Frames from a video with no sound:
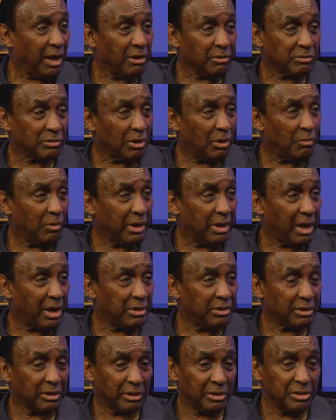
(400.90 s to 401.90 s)
And so we got
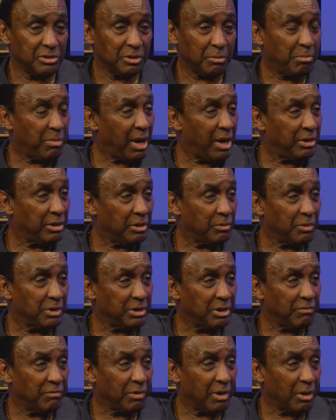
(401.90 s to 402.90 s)
into collegiate betting. We
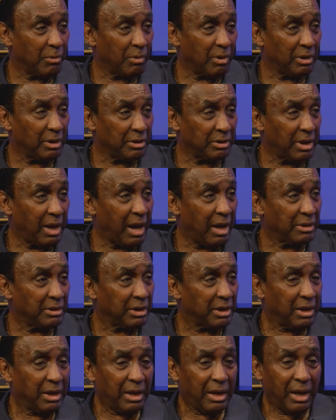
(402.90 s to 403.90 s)
did very well in that.
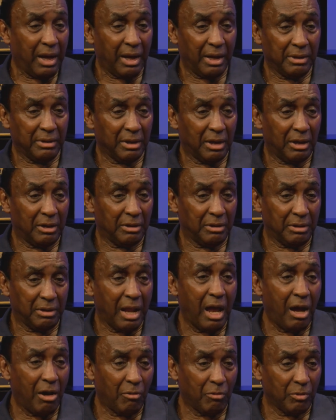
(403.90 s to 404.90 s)
And
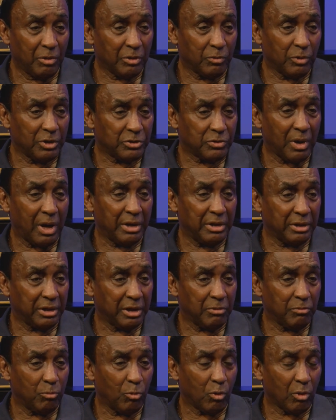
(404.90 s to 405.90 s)
now we're trying to
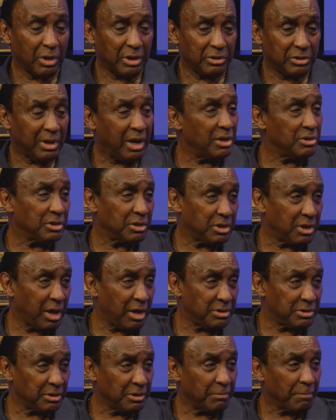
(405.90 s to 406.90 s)
get more into
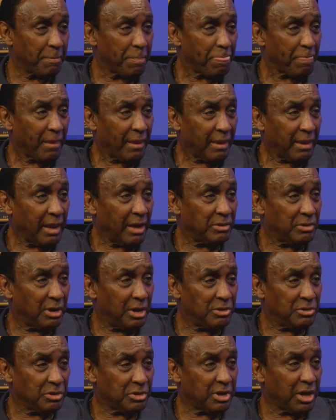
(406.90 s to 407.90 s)
education.
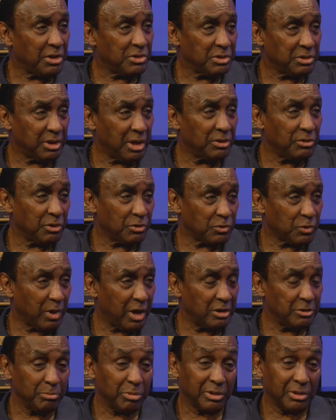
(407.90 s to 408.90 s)
Education and the
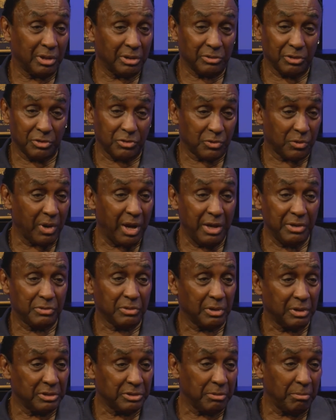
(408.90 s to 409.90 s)
trade, because the trades
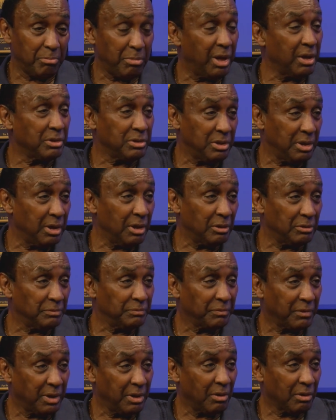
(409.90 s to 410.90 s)
is a big deal,
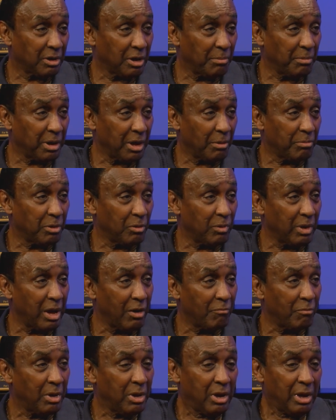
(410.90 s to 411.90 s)
coming up. And we
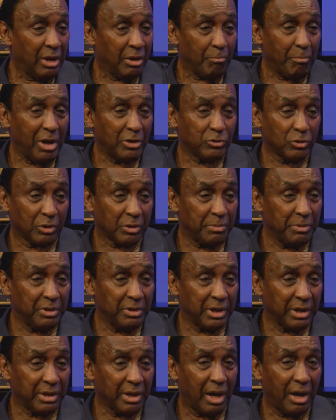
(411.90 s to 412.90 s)
have Metro
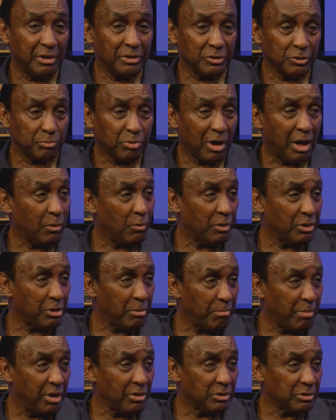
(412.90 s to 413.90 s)
Community College is probably one of the
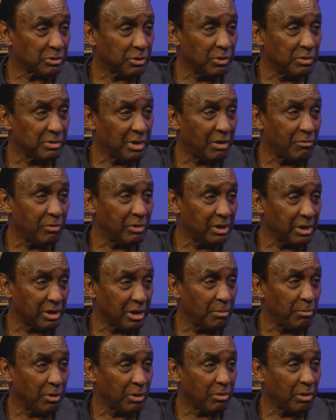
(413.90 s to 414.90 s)
better schools I've really
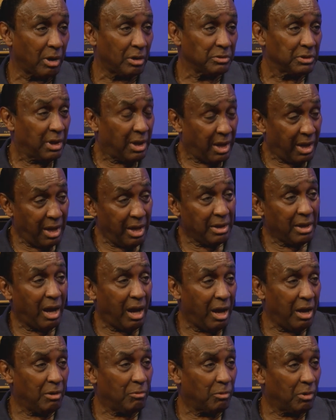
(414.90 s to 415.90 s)
come across, and
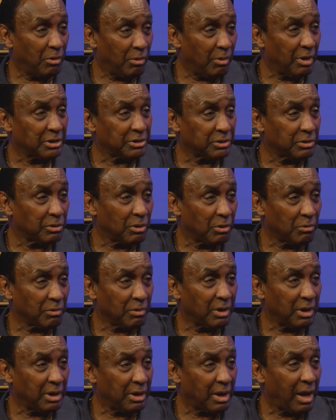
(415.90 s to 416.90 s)
Iowa Western
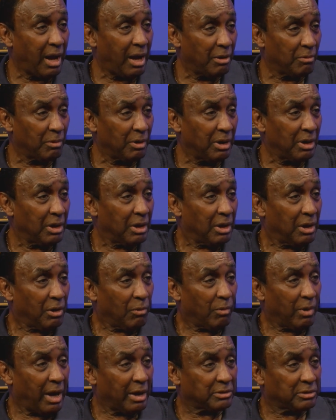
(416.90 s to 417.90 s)
over in Iowa.
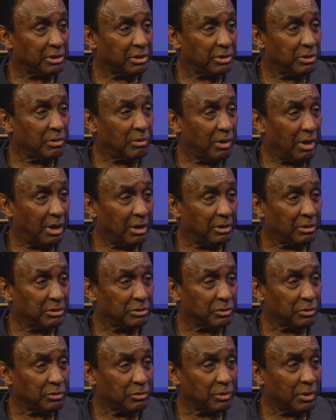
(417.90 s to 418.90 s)
We actually do a
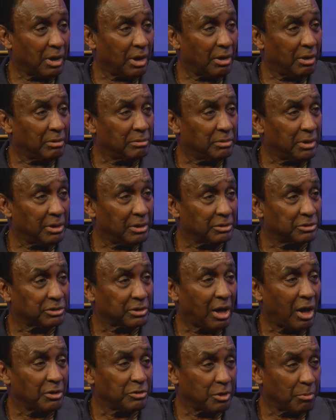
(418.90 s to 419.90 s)

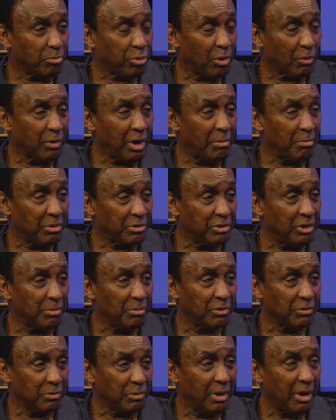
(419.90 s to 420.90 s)
scholarship program with them
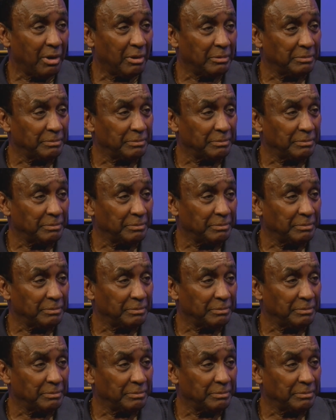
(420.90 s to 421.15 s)
as well.